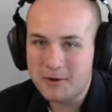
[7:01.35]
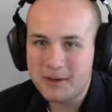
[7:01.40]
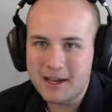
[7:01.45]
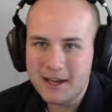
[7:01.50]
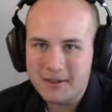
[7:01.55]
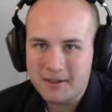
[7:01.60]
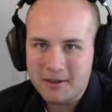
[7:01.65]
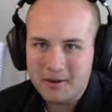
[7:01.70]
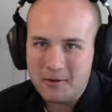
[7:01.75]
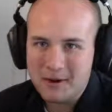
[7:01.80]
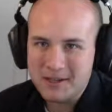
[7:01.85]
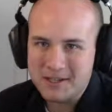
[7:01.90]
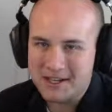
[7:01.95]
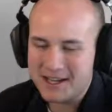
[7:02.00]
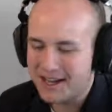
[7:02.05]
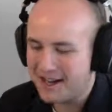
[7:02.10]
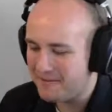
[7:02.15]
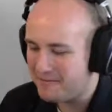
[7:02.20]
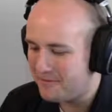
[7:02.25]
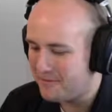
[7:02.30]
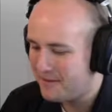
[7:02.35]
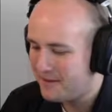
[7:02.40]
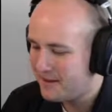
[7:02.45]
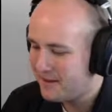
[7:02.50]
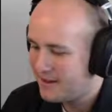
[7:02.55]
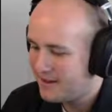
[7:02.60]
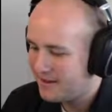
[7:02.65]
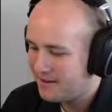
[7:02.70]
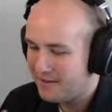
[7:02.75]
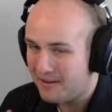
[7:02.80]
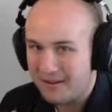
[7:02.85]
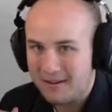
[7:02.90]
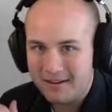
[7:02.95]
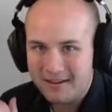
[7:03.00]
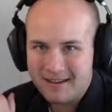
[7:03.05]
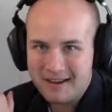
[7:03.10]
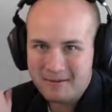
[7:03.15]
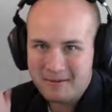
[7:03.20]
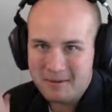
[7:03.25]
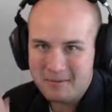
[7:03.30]
looking at the equation I have
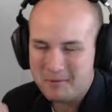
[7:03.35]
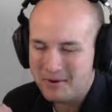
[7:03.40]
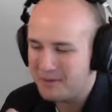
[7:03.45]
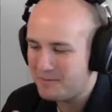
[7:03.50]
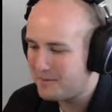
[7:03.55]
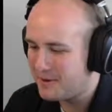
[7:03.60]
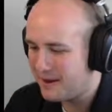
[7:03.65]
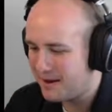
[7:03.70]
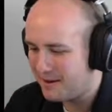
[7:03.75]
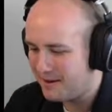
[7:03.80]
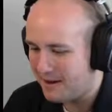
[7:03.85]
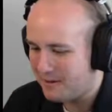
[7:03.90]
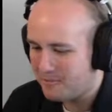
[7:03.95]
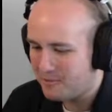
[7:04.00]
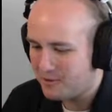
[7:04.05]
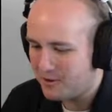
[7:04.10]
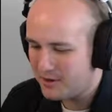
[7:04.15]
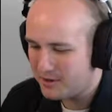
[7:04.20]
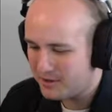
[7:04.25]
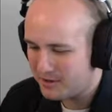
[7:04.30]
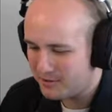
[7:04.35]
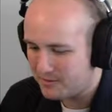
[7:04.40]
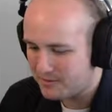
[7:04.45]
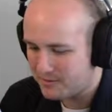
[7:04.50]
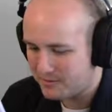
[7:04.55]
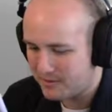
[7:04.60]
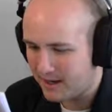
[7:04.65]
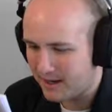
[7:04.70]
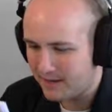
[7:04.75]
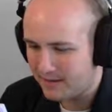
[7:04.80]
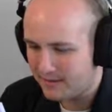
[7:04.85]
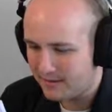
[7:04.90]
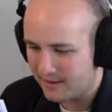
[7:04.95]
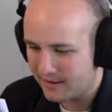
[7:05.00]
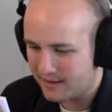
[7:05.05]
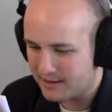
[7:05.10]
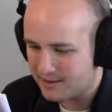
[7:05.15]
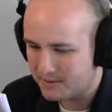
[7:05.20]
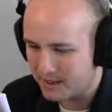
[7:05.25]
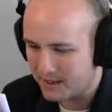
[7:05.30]
come up with, but I'm pretty sure it was right.
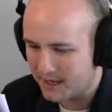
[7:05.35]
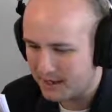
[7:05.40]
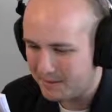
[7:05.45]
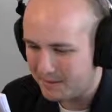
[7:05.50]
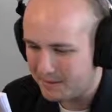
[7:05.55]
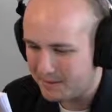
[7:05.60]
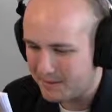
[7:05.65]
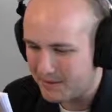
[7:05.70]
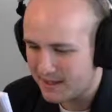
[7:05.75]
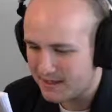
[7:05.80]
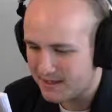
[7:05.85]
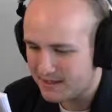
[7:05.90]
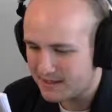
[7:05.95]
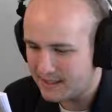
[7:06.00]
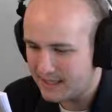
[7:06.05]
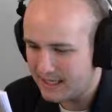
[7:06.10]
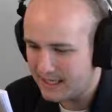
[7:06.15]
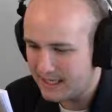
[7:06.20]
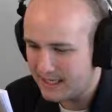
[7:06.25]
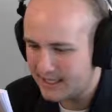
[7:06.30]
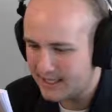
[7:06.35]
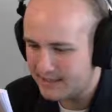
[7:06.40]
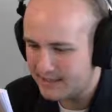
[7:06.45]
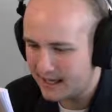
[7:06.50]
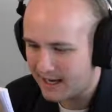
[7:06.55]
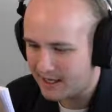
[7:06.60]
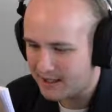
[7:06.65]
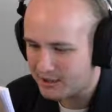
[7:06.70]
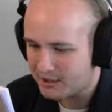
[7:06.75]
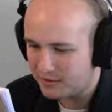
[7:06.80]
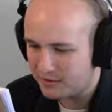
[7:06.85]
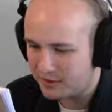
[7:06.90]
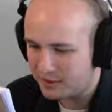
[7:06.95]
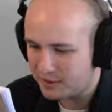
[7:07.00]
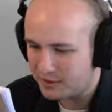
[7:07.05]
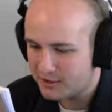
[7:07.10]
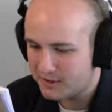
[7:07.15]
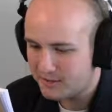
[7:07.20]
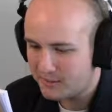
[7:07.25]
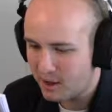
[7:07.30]
That's what I came up with, that C is actually
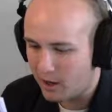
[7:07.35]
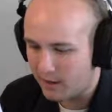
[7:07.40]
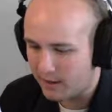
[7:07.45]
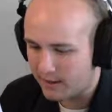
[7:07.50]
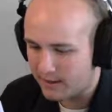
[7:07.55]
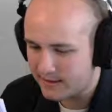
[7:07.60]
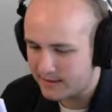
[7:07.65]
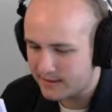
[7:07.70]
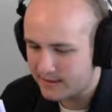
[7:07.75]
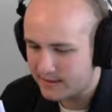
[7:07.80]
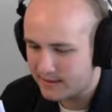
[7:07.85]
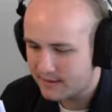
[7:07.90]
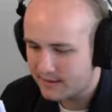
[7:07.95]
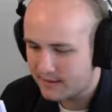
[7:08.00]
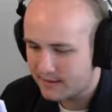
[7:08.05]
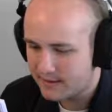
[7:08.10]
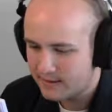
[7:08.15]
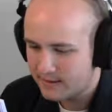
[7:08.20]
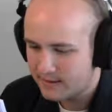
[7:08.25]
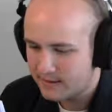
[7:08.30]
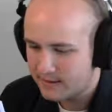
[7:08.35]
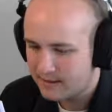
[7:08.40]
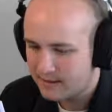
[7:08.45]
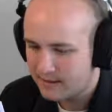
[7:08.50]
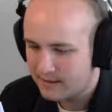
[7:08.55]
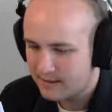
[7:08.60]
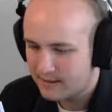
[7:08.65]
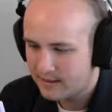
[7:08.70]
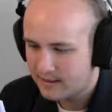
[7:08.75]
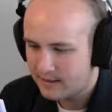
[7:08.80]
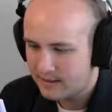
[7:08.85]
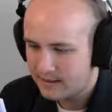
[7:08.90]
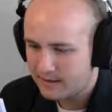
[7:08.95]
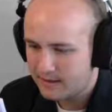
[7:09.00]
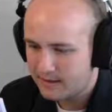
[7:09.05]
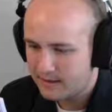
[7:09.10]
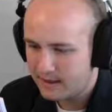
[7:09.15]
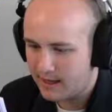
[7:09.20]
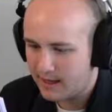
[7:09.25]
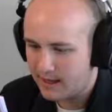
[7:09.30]
your smallest.
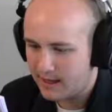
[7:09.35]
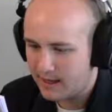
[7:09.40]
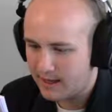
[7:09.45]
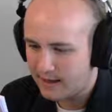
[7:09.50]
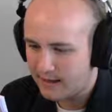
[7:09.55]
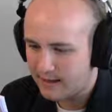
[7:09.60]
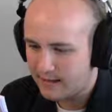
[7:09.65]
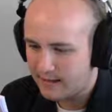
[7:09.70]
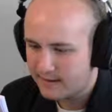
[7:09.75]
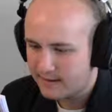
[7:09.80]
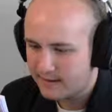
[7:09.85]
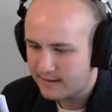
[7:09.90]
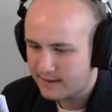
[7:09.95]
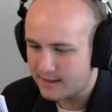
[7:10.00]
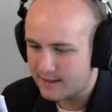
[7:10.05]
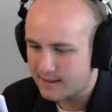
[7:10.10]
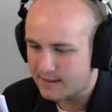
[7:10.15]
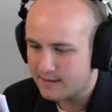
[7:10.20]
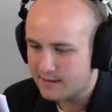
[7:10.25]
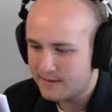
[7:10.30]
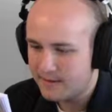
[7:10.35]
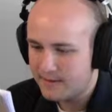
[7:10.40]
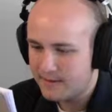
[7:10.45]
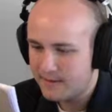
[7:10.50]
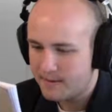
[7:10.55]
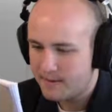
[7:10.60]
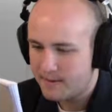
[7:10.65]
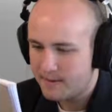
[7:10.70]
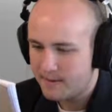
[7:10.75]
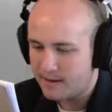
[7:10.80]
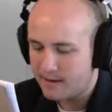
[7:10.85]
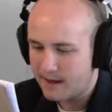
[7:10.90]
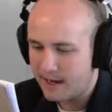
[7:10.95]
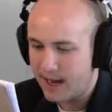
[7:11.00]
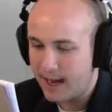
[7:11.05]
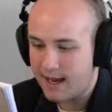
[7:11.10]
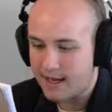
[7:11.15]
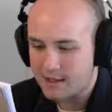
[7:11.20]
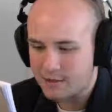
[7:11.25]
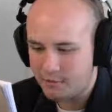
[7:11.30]
Yeah, because
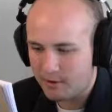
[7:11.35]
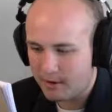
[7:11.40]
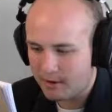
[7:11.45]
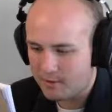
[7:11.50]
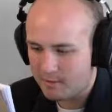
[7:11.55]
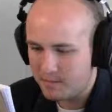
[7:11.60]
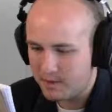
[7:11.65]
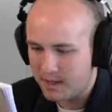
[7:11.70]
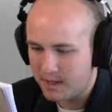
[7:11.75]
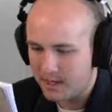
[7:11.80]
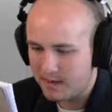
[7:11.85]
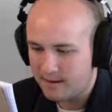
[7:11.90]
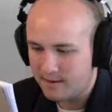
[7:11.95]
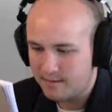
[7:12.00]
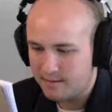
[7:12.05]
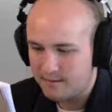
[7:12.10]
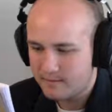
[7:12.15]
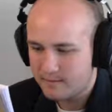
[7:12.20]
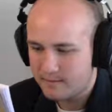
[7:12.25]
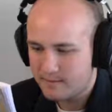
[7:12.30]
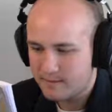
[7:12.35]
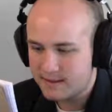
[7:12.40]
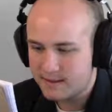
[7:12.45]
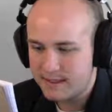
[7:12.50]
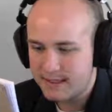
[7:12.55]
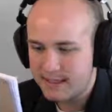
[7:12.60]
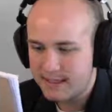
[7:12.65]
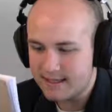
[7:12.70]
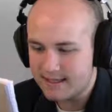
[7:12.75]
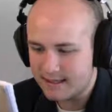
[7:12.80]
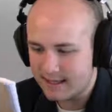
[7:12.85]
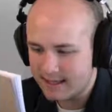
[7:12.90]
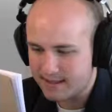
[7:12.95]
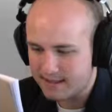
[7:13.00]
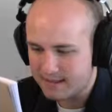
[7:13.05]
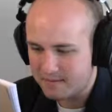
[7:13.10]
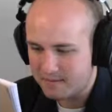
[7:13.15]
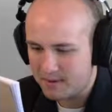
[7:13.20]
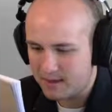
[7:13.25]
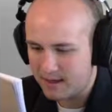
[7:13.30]
A is greater than B, C is less
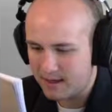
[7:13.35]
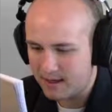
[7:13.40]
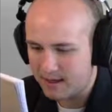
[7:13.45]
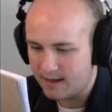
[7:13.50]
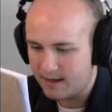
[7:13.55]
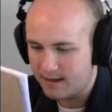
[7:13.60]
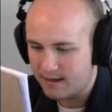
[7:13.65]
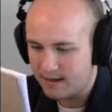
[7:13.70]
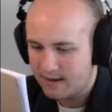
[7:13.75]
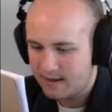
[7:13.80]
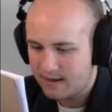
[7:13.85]
than B,